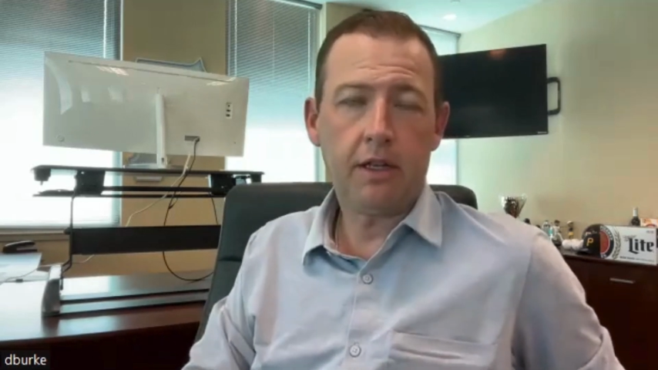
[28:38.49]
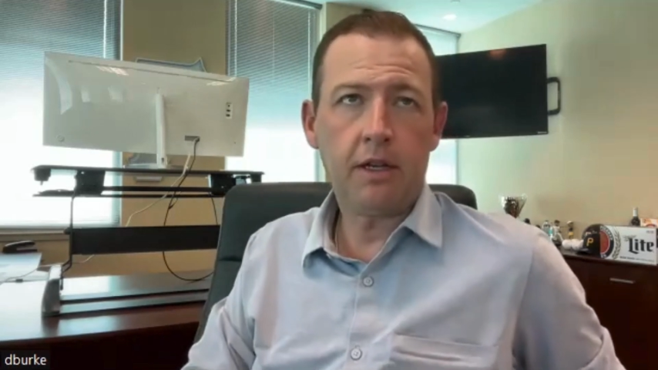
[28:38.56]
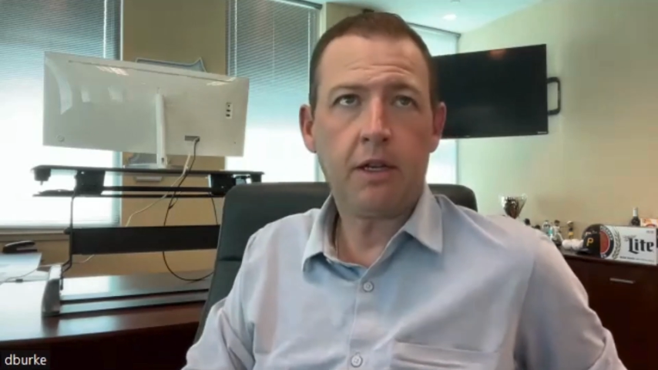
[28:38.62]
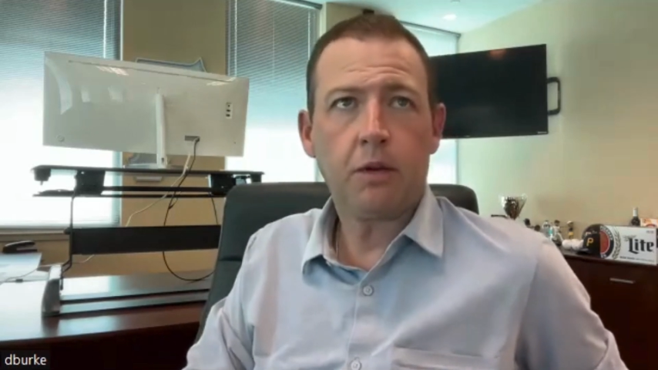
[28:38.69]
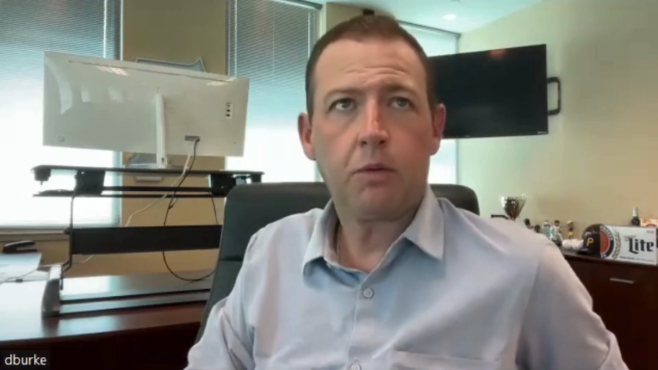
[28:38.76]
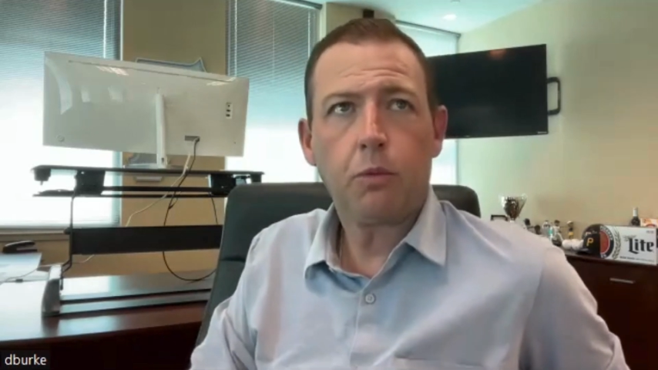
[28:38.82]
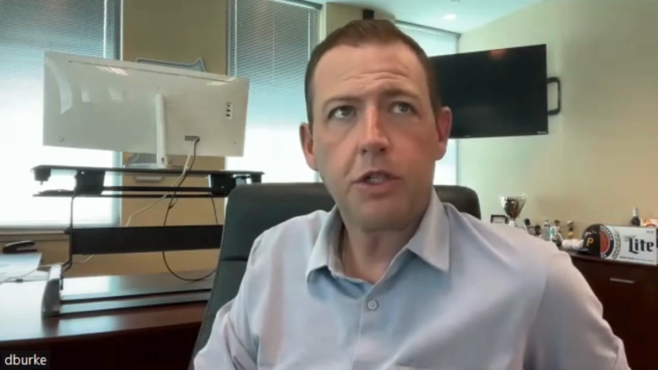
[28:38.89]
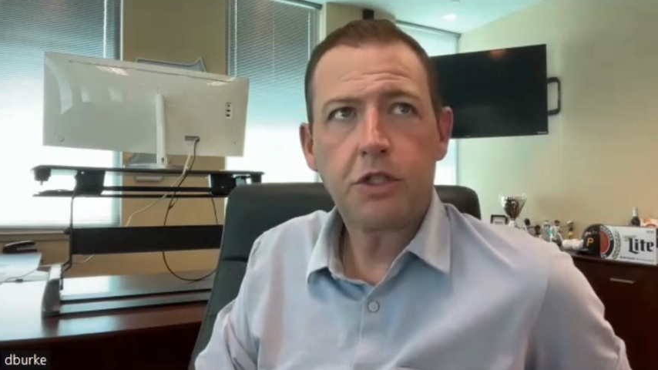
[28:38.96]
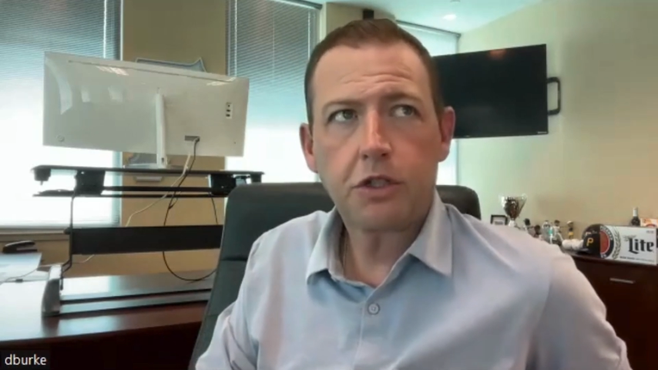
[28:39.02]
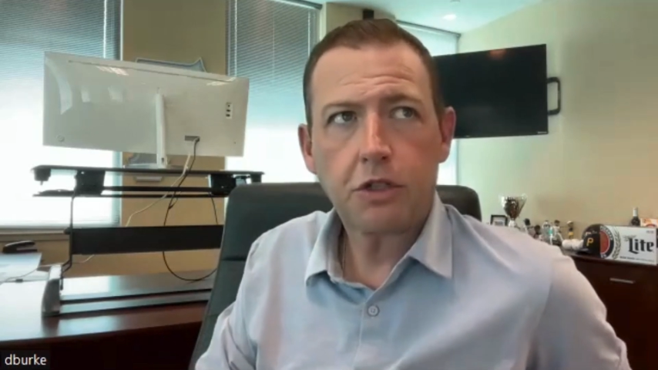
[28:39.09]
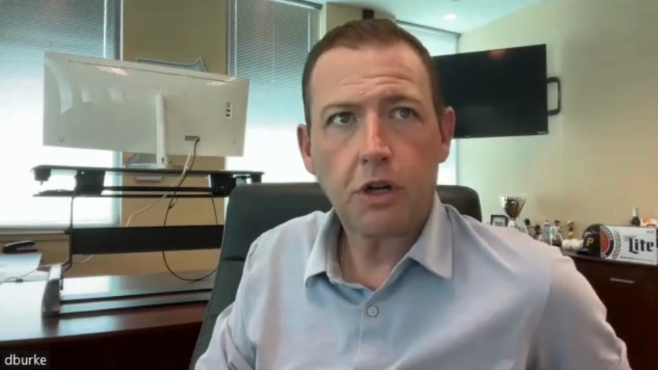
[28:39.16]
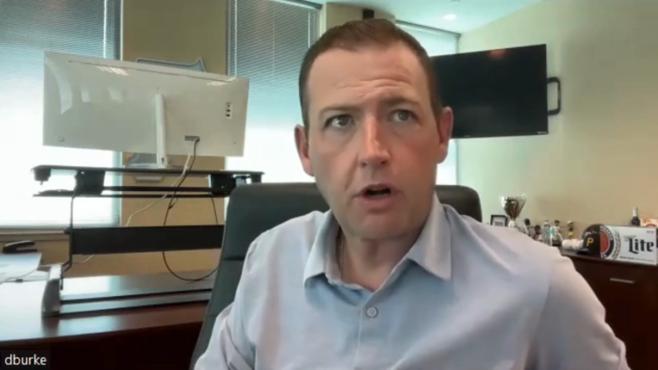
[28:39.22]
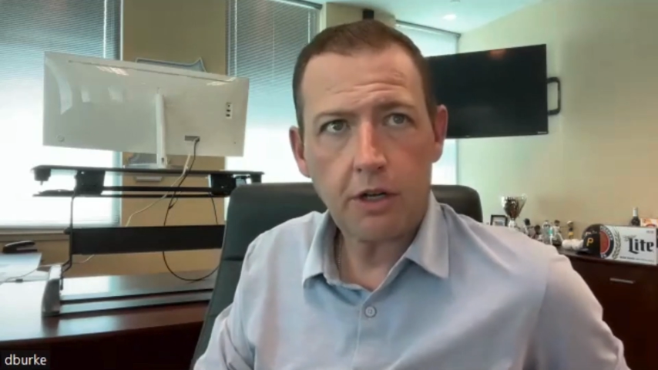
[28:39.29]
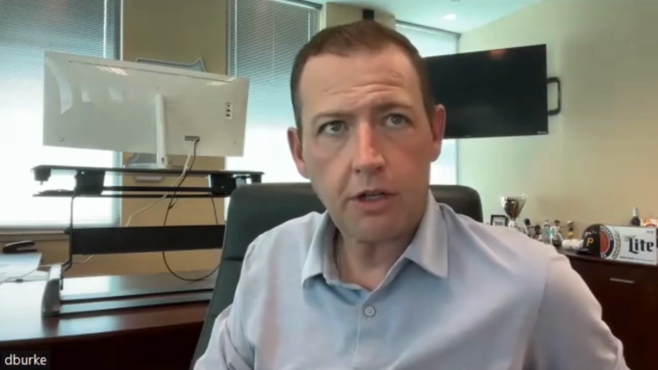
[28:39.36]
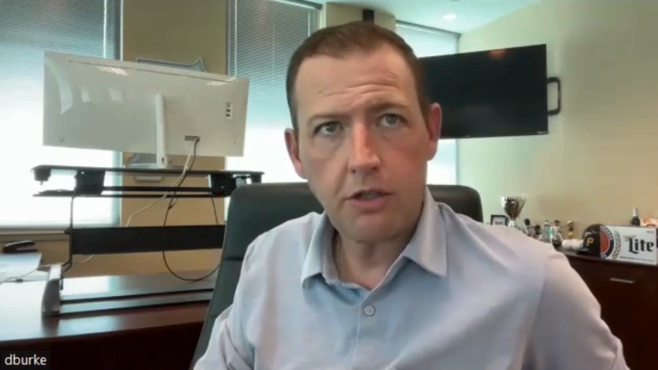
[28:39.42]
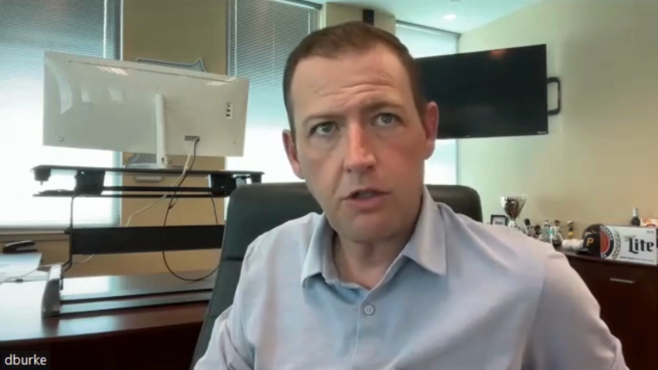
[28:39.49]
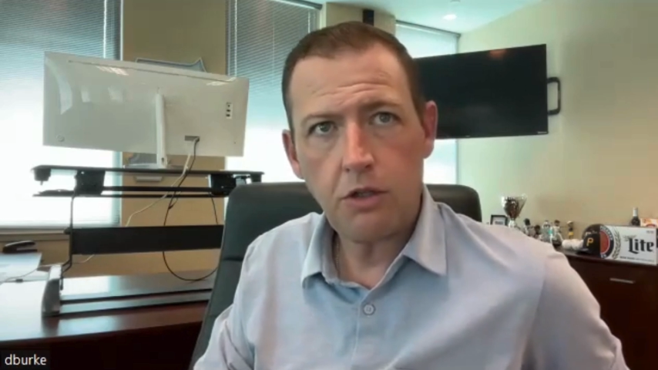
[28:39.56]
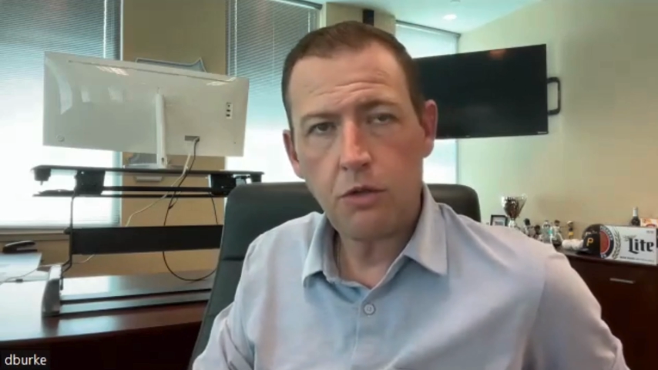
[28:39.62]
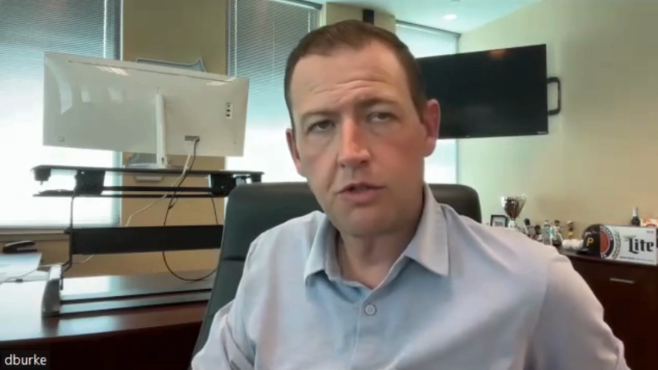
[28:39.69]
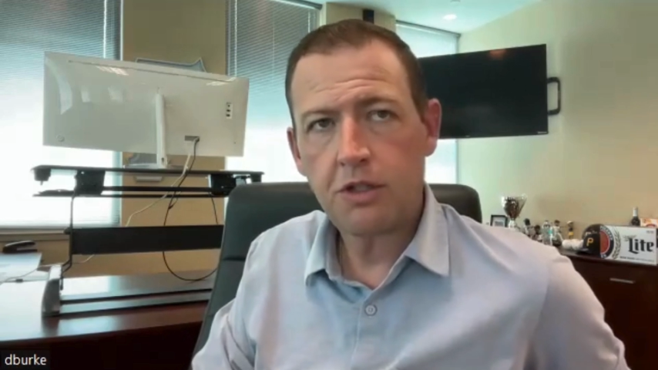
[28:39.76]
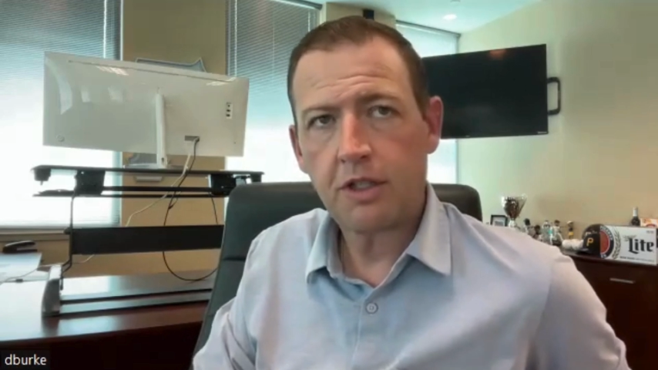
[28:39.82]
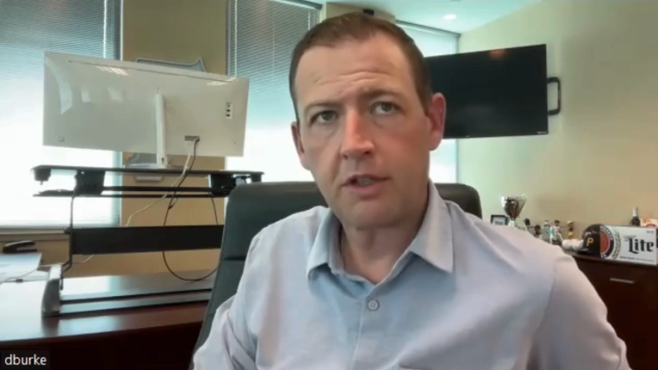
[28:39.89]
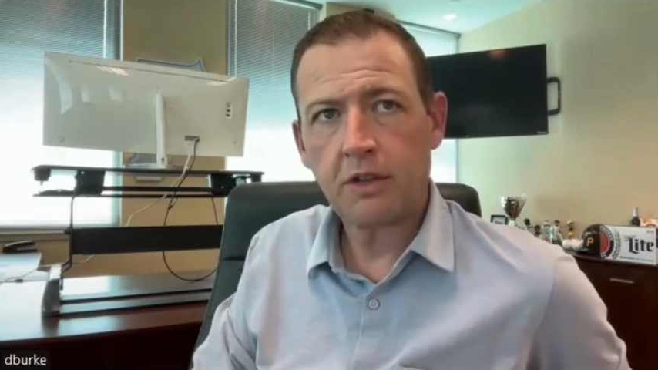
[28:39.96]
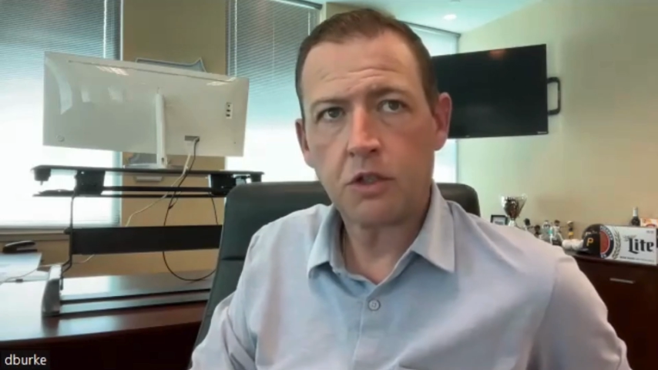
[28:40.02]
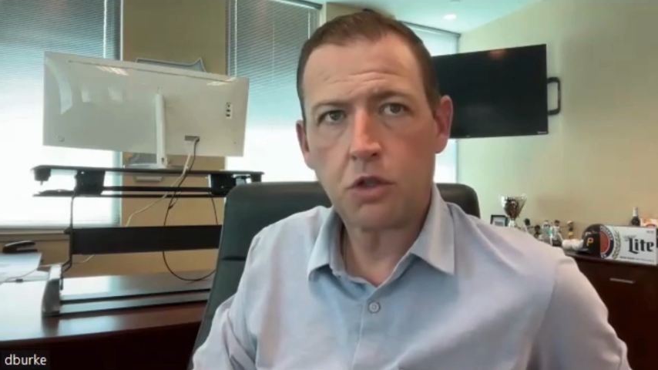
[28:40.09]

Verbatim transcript: using the